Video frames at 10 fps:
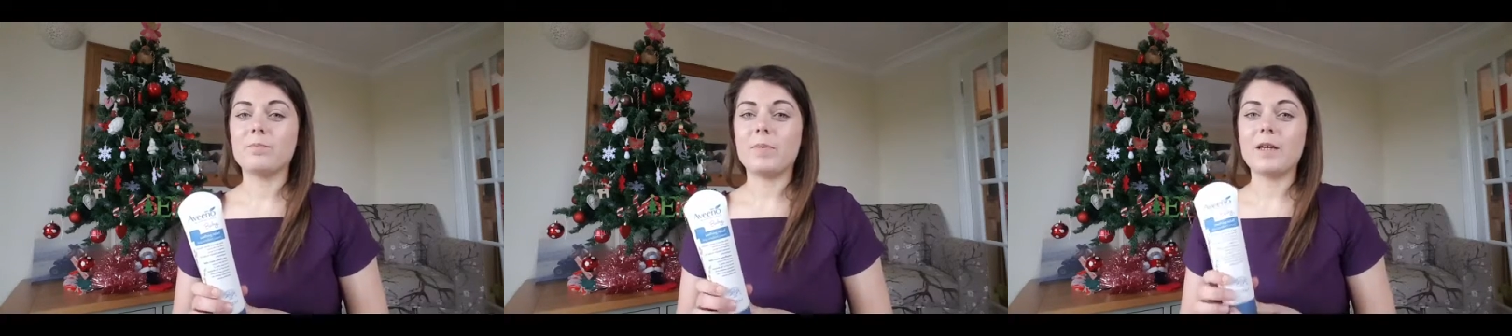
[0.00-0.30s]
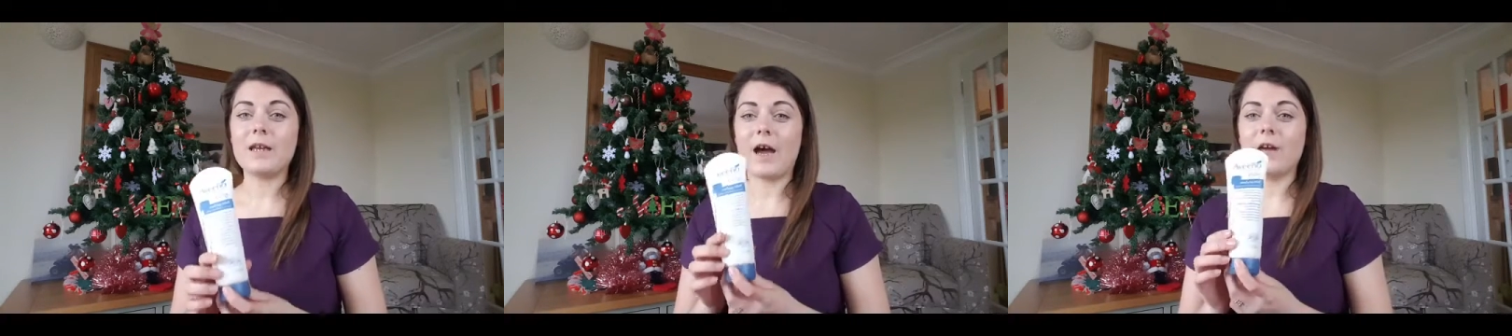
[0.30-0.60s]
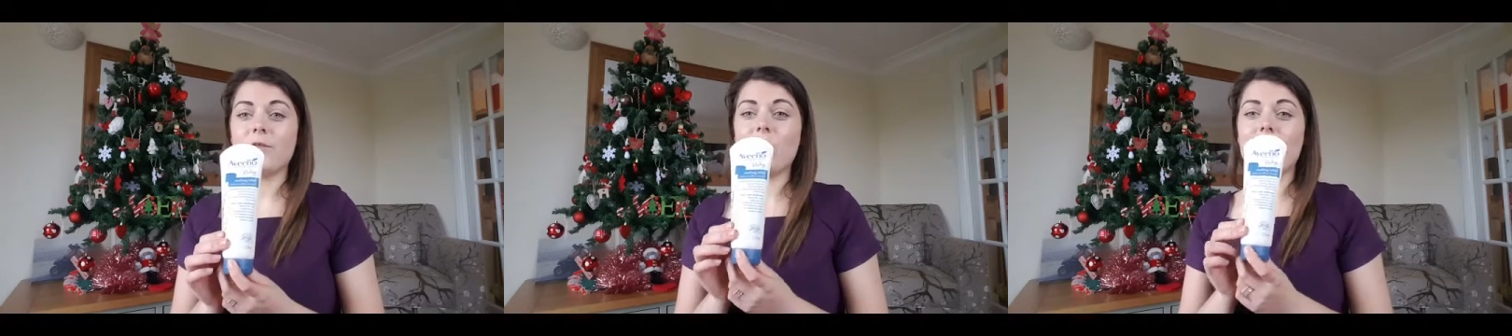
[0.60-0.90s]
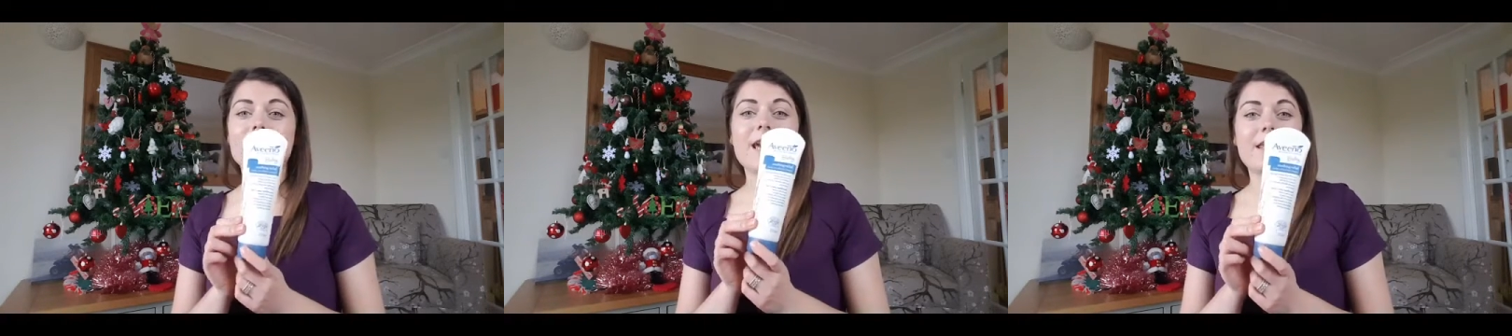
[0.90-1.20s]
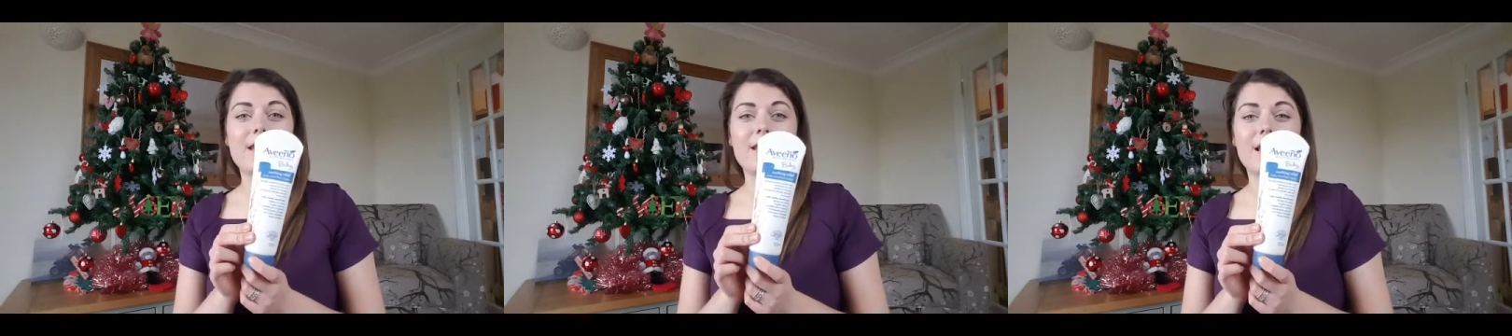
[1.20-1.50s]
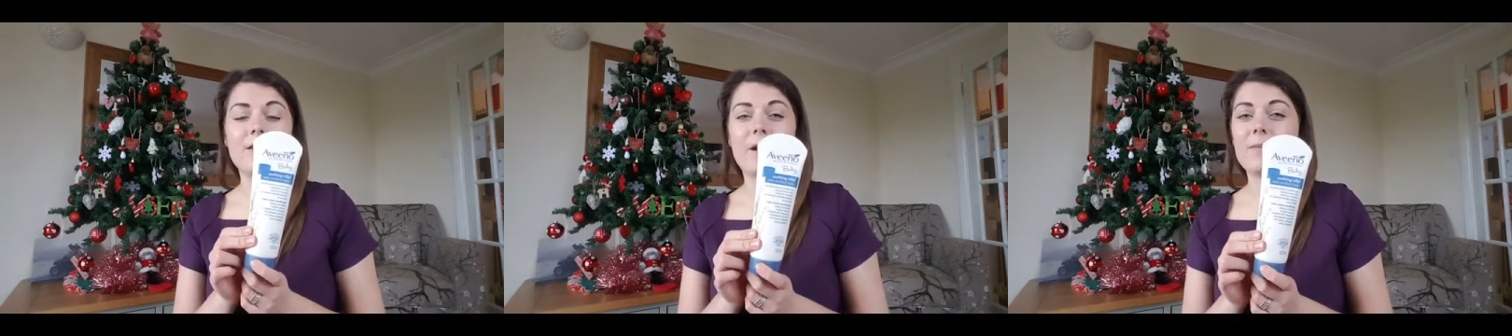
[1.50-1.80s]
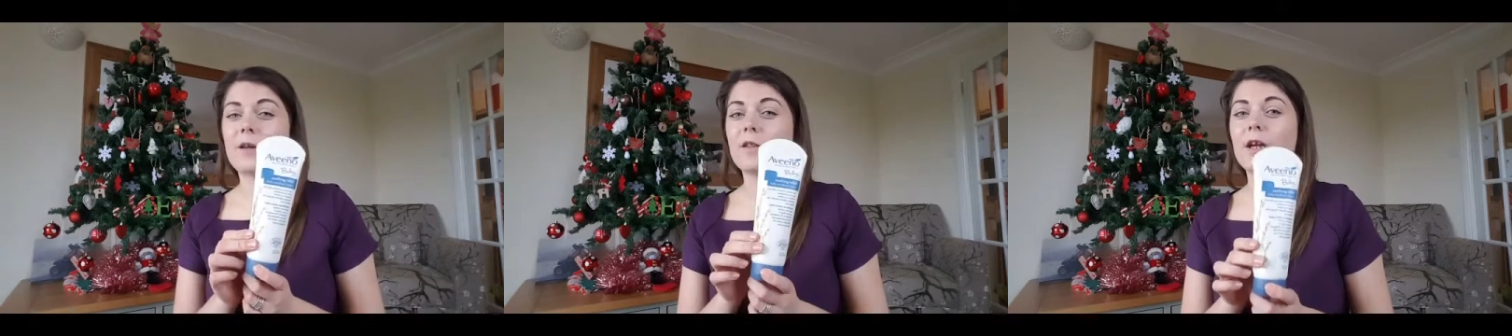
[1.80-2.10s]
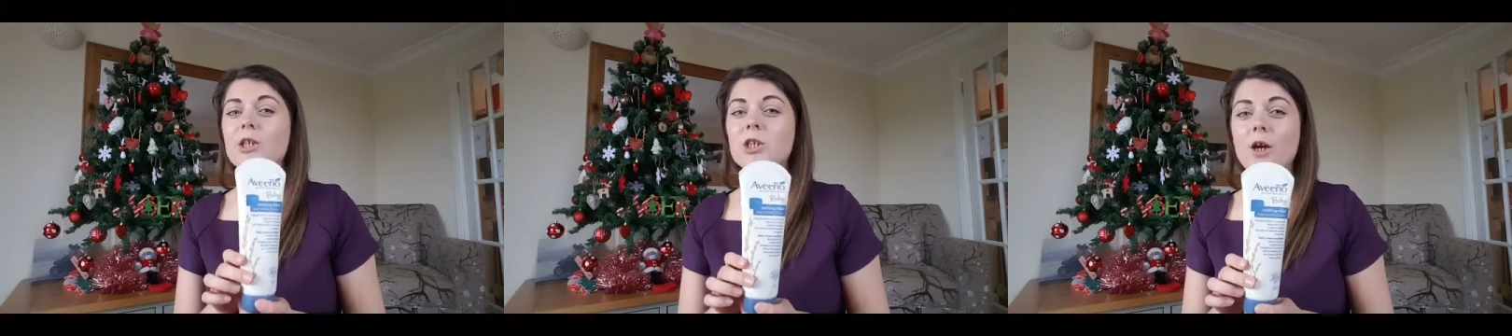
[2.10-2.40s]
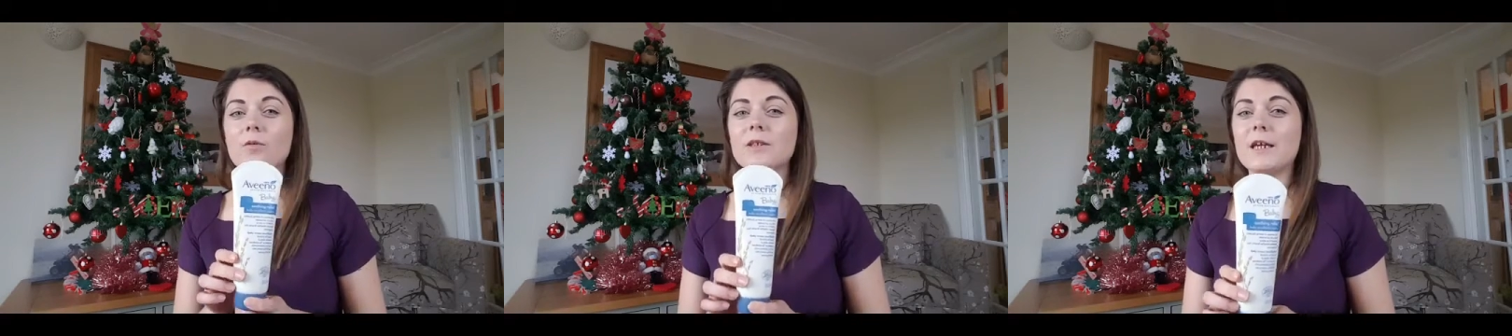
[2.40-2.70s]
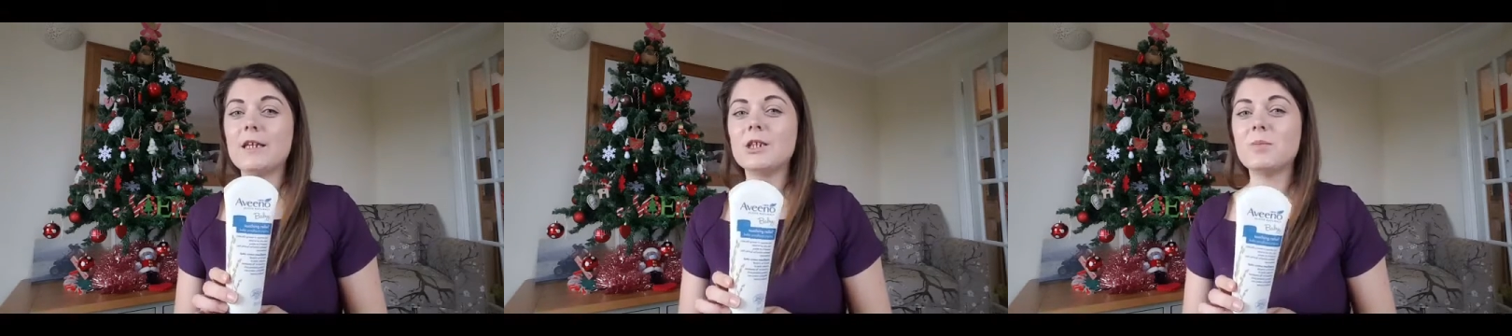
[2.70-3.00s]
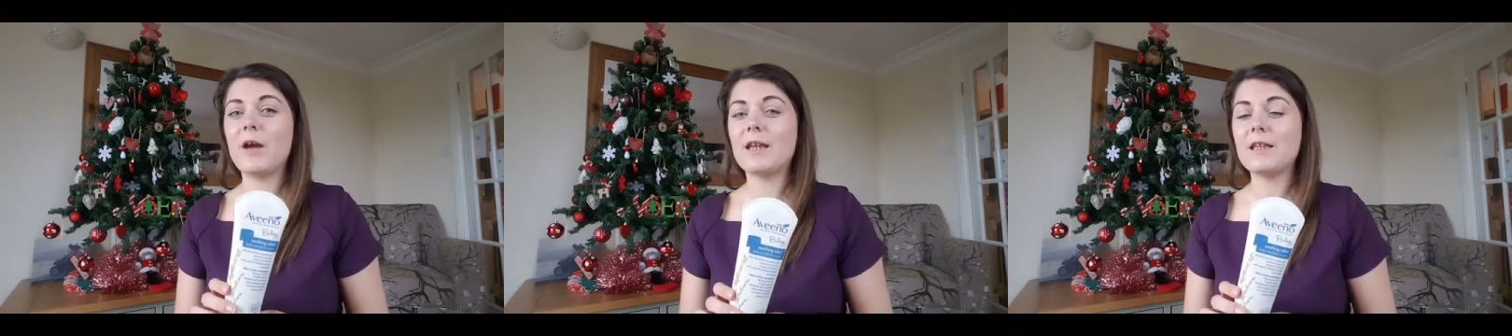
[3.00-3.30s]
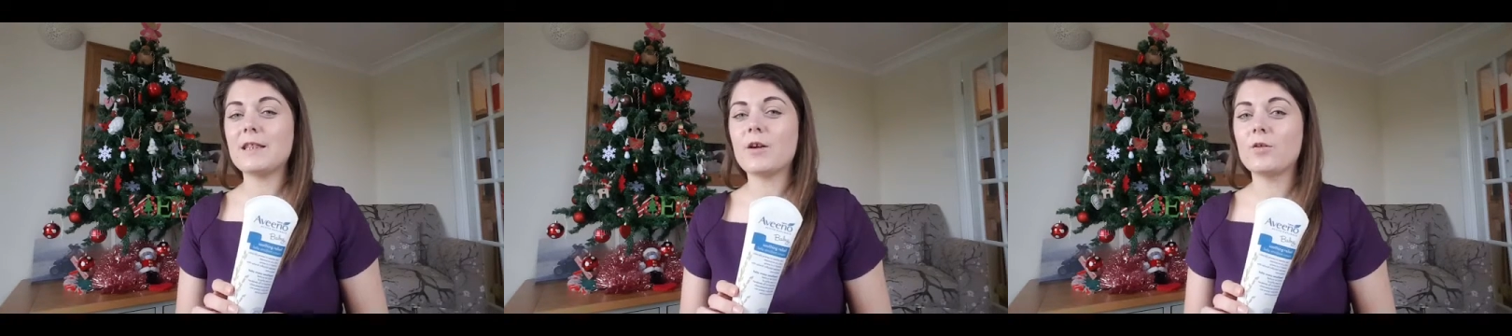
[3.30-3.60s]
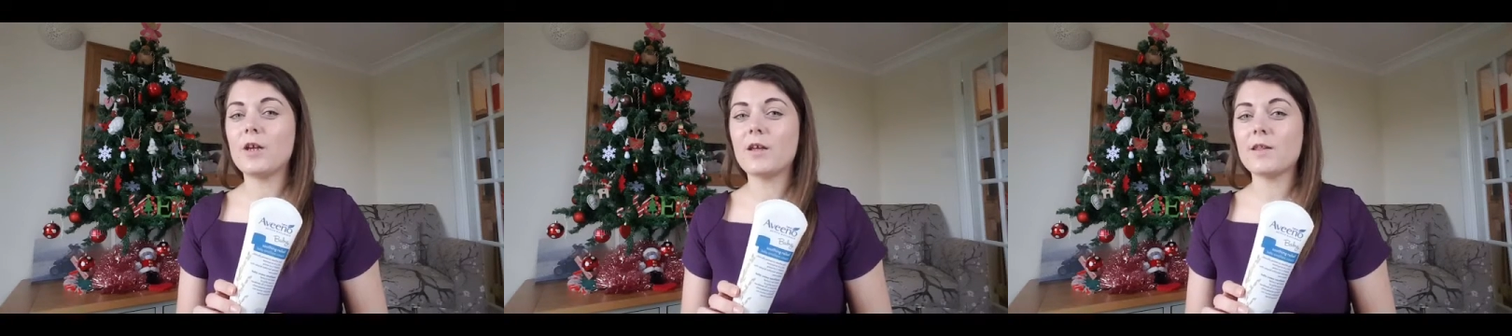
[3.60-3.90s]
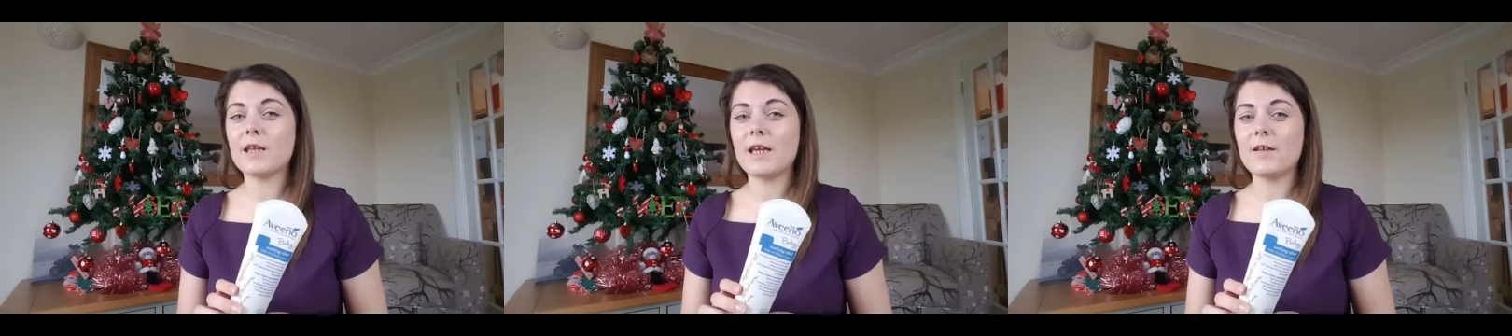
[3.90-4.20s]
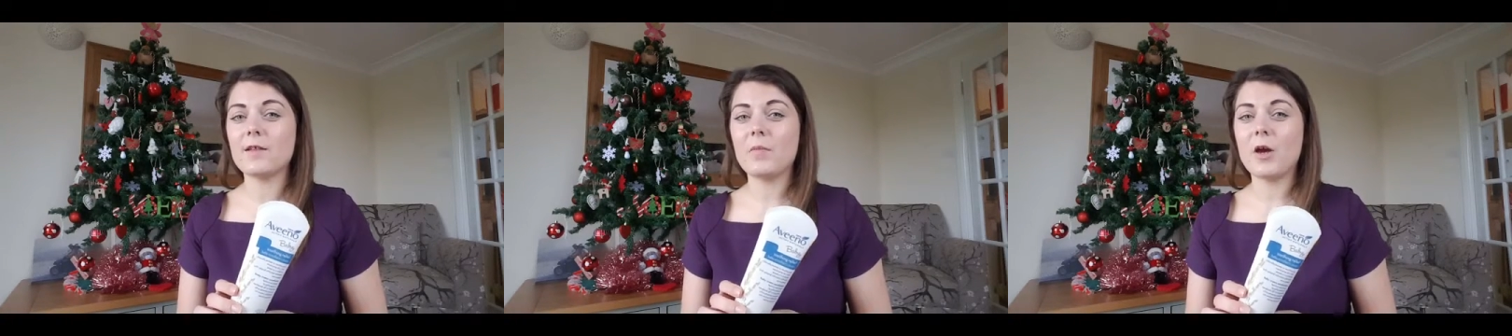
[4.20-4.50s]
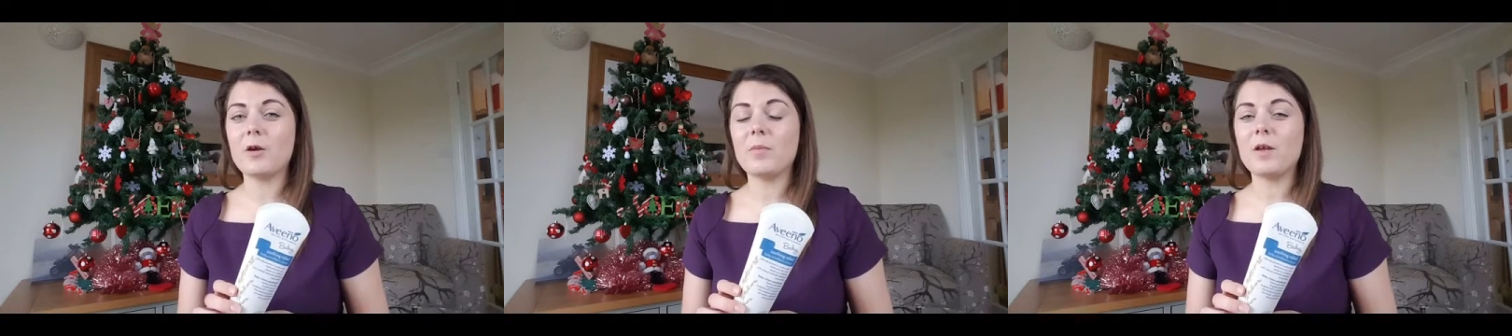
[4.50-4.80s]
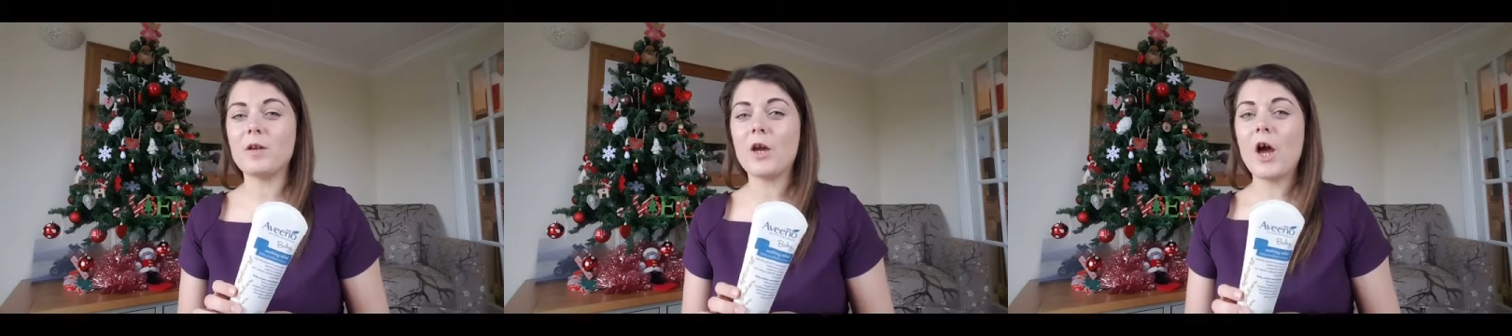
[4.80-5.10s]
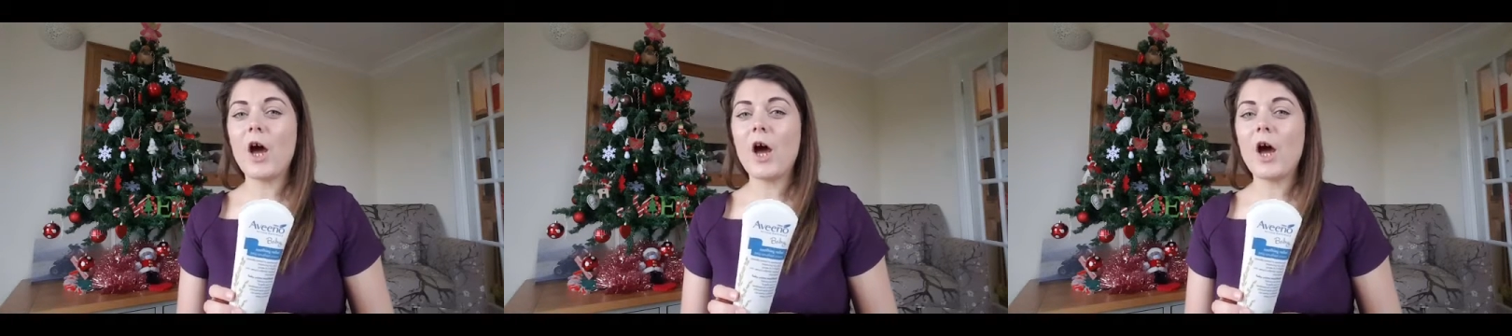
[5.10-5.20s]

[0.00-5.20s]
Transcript: But yeah, I thought I'd get this anyway because I don't tend to put anything on her skin at the moment.